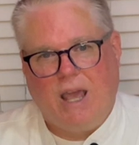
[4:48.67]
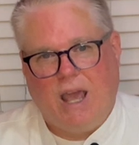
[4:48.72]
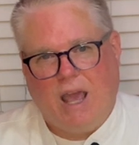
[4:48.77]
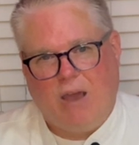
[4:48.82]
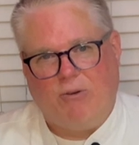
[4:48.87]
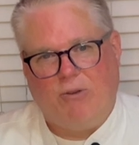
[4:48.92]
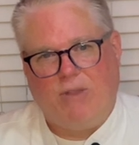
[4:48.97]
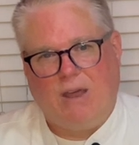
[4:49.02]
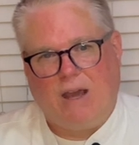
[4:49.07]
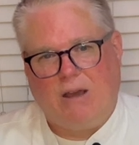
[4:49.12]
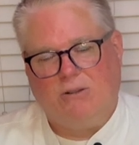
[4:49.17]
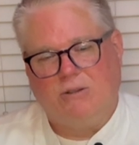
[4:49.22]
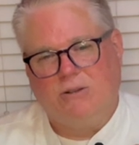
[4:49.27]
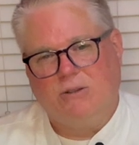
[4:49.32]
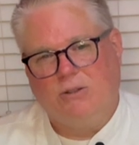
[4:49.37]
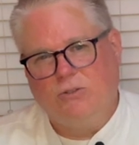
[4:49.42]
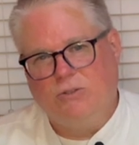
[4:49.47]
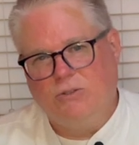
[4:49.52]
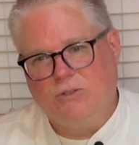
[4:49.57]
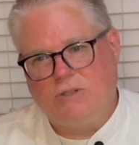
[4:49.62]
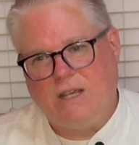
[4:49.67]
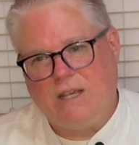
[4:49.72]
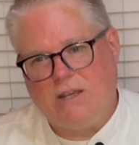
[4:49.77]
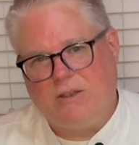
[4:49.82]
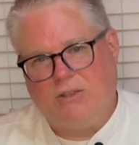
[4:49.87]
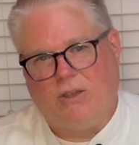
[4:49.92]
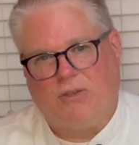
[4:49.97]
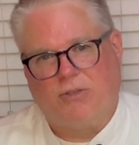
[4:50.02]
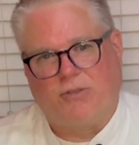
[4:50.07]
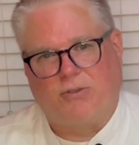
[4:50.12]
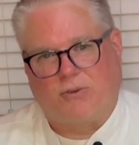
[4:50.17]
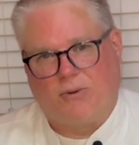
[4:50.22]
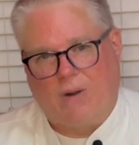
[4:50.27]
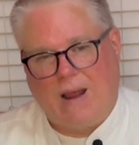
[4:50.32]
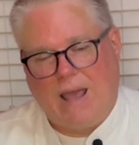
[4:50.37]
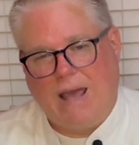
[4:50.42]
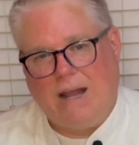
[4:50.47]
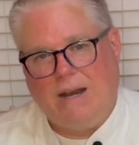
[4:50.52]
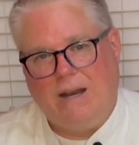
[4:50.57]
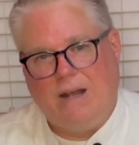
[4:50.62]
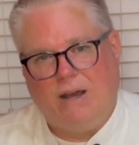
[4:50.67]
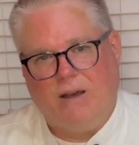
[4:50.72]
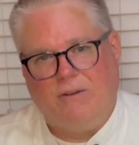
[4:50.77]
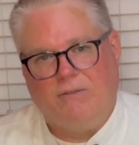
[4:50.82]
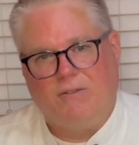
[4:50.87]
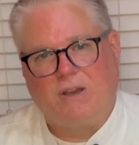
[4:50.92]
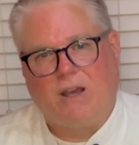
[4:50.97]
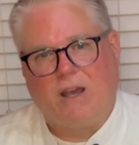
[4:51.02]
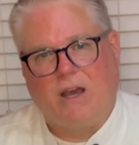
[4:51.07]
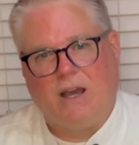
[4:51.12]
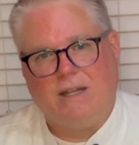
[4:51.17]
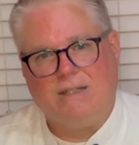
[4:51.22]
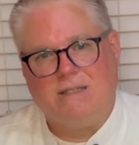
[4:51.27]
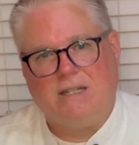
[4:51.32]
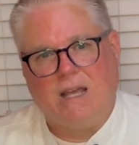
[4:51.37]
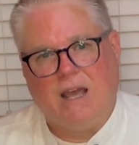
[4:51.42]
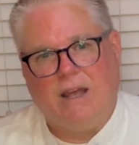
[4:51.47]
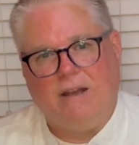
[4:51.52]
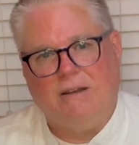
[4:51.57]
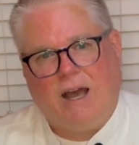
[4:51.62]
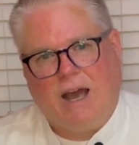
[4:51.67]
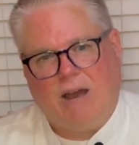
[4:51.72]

and without losing the thread of the content.